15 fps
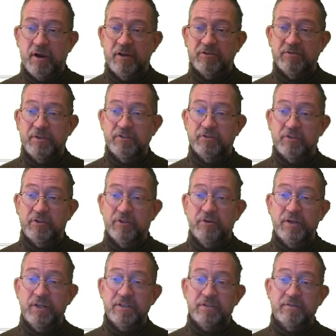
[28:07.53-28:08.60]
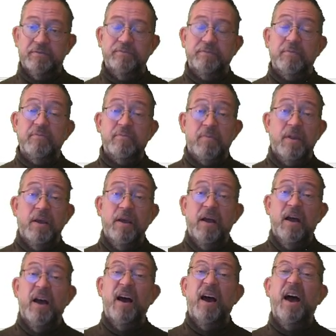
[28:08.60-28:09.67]
I'll switch to QGIS
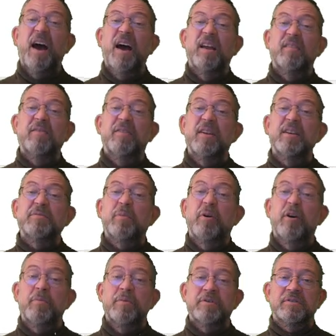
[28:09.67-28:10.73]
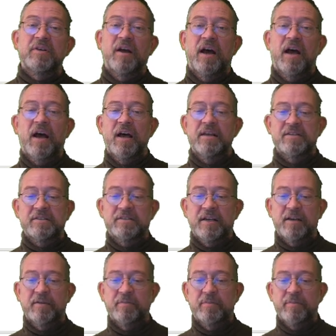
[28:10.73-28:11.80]
and for this purpose as I
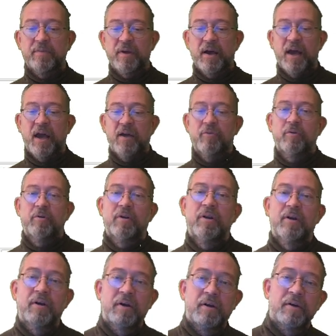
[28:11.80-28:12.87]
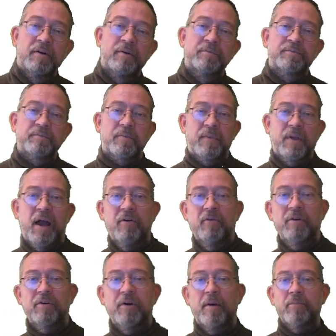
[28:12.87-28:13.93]
said I will, I
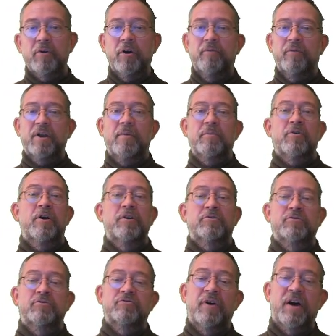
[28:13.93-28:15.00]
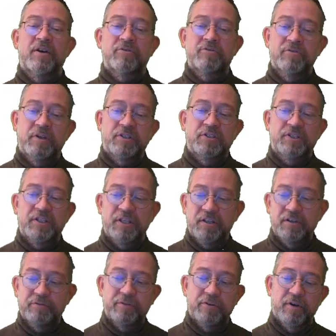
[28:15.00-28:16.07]
am what I'm going to try to
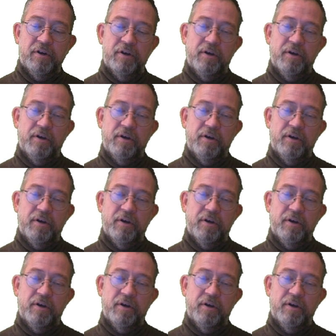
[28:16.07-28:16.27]
achieve